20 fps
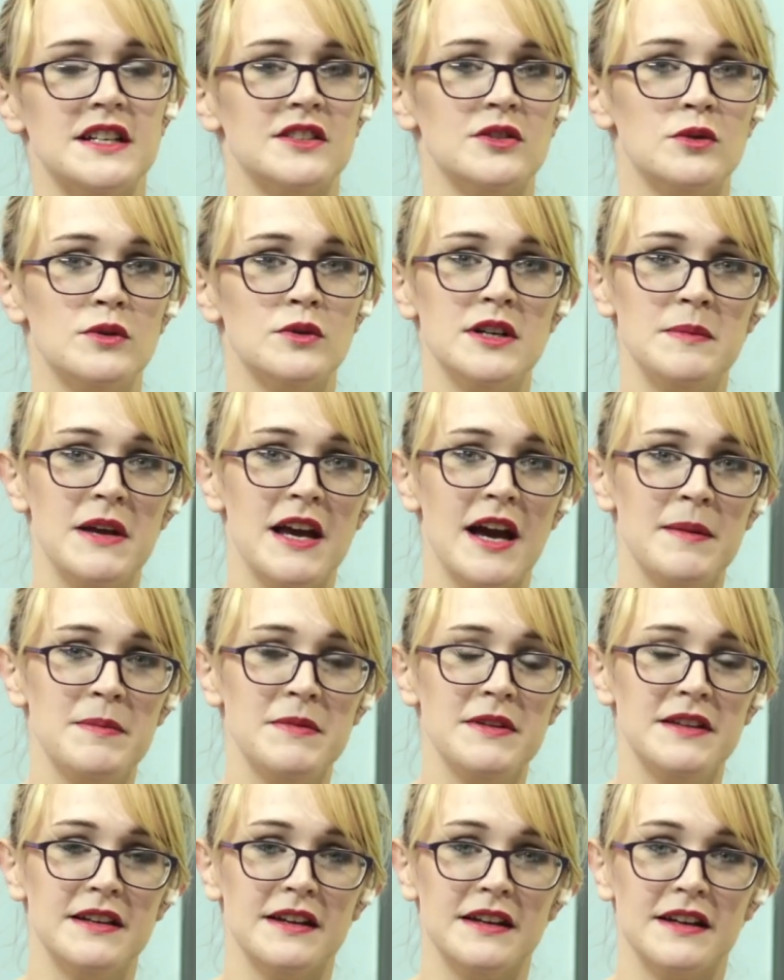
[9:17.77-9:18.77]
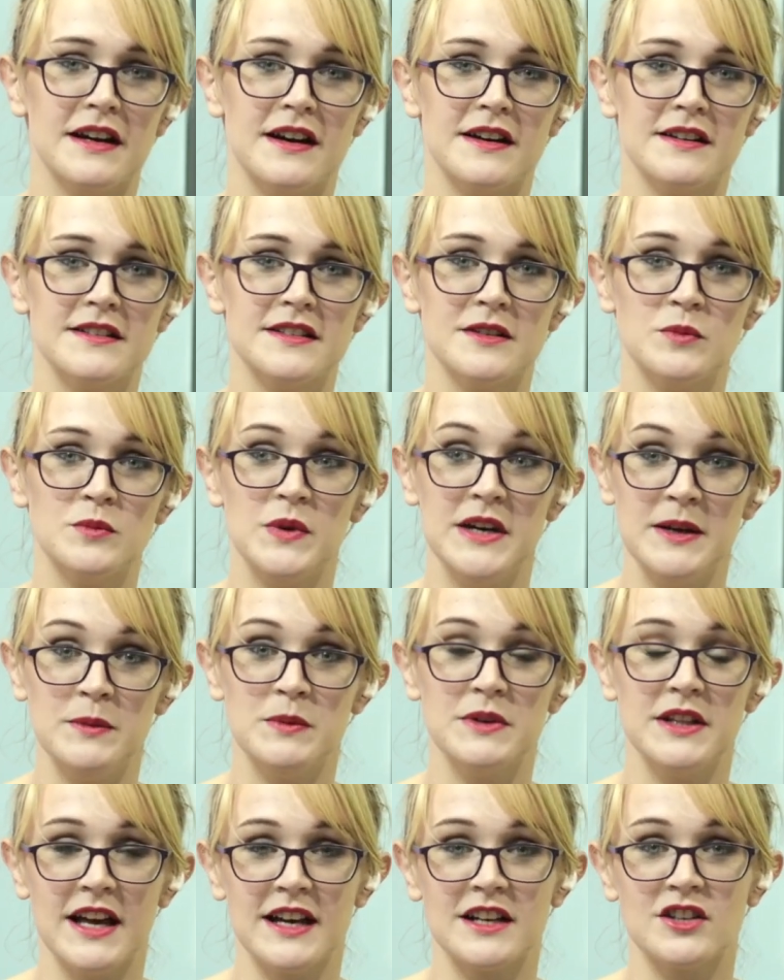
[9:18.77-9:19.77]
It's all going to be happening there, guys, and we
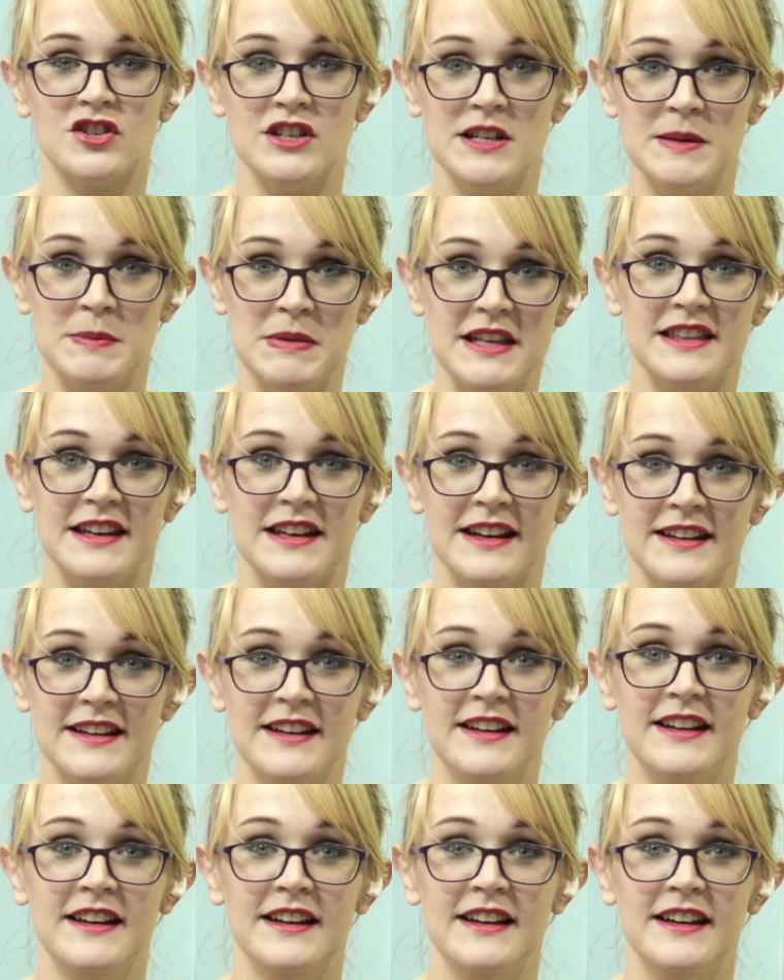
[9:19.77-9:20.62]
will actually be there.